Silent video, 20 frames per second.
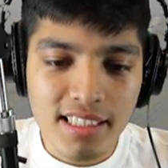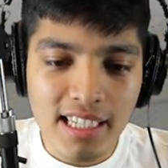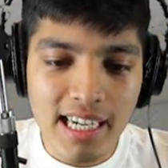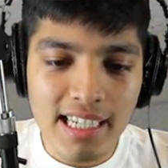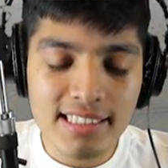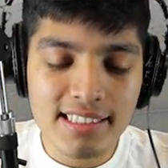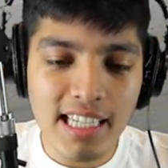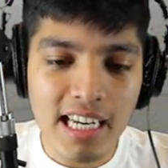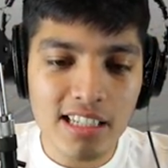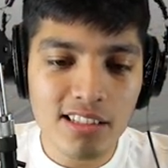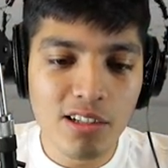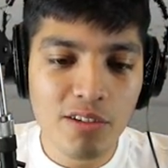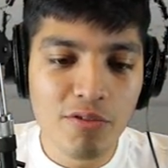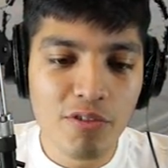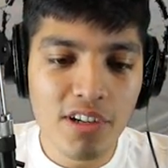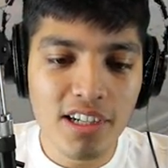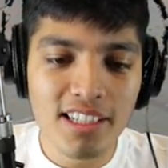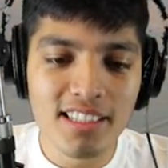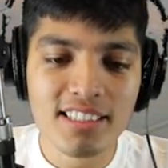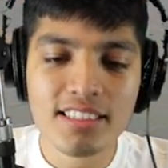Guys, I don't know if
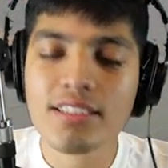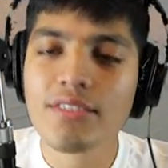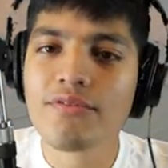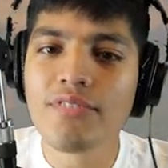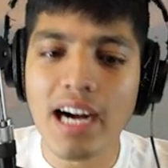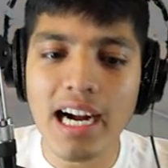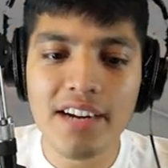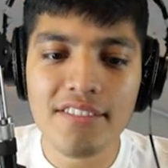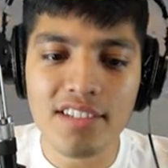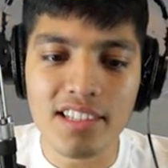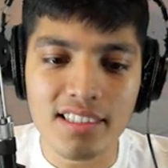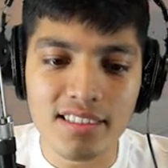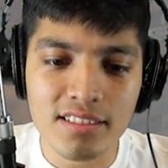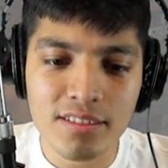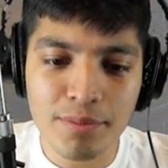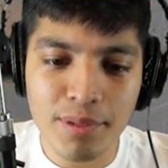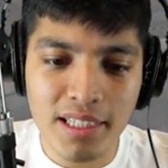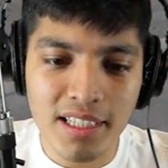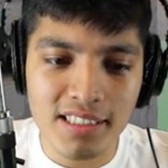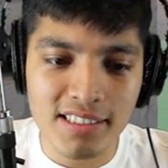we're gonna survive
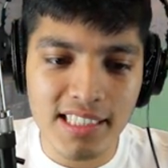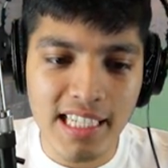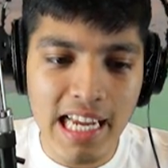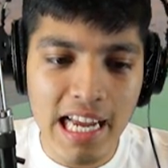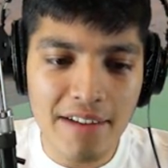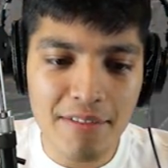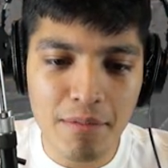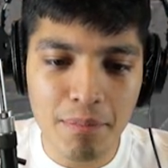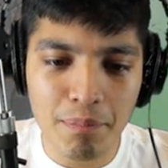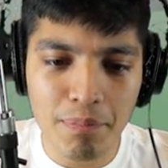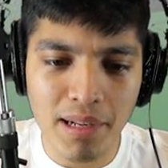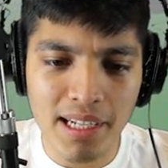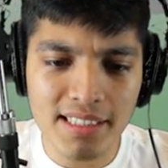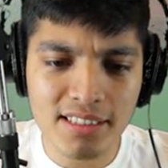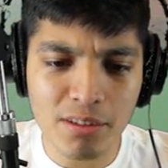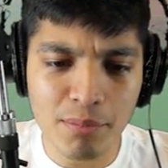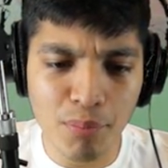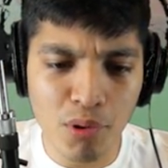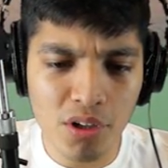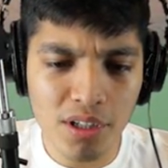this because they haven't
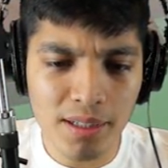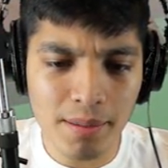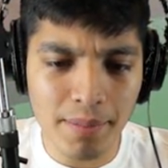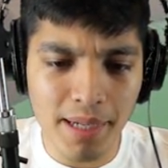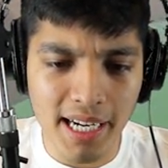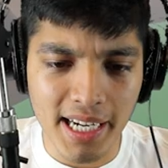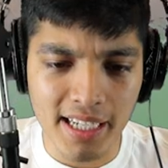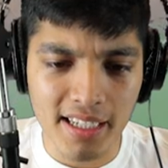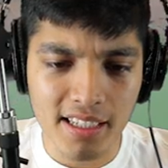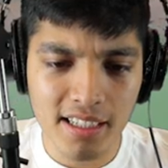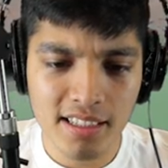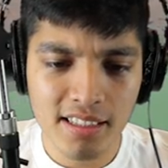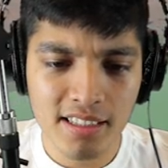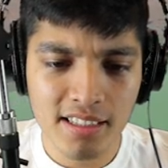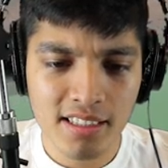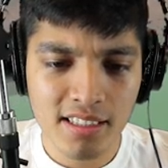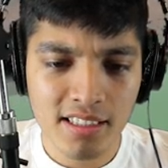placed Obunga back.